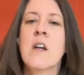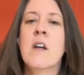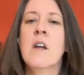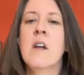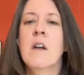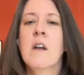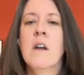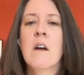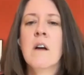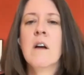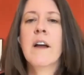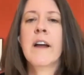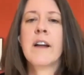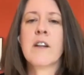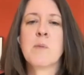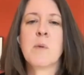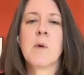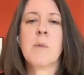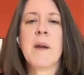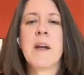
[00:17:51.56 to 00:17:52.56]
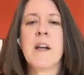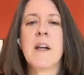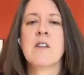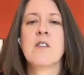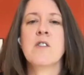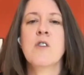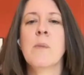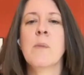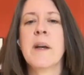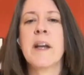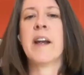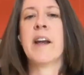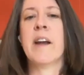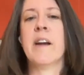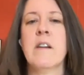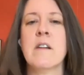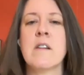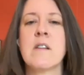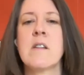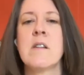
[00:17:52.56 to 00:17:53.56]
expert, because nobody
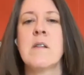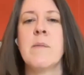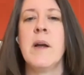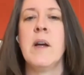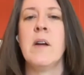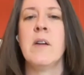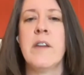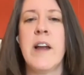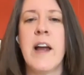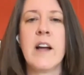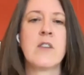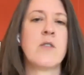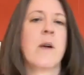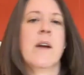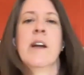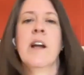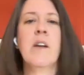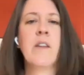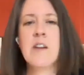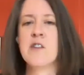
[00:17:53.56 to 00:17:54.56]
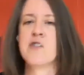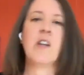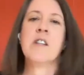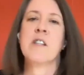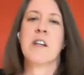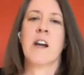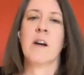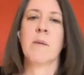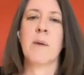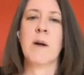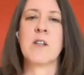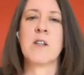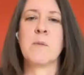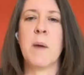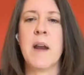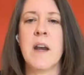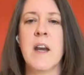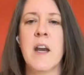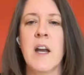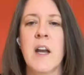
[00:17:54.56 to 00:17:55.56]
cares about tax right now. They just care about
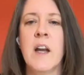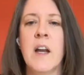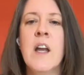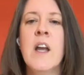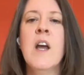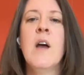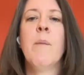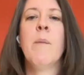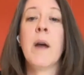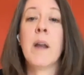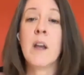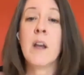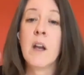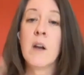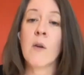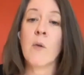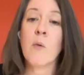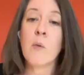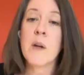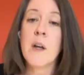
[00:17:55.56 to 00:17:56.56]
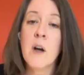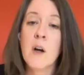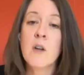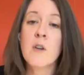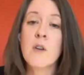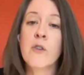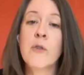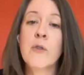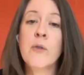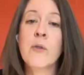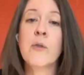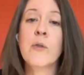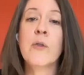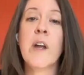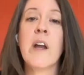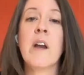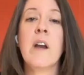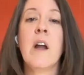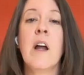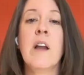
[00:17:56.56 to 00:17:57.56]
spending. But we all knew
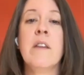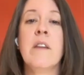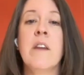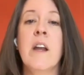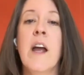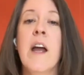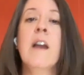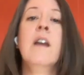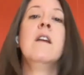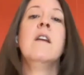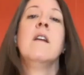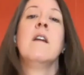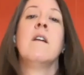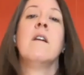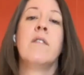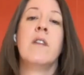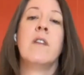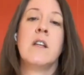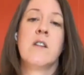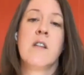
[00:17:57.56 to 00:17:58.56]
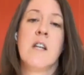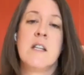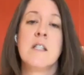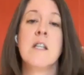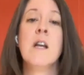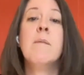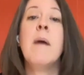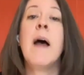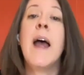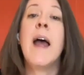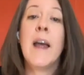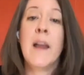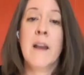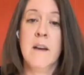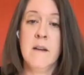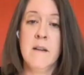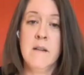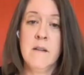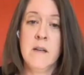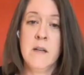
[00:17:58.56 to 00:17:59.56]
that at the end of this, at some
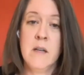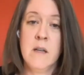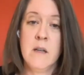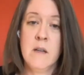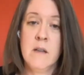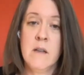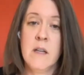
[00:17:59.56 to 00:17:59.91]
end that's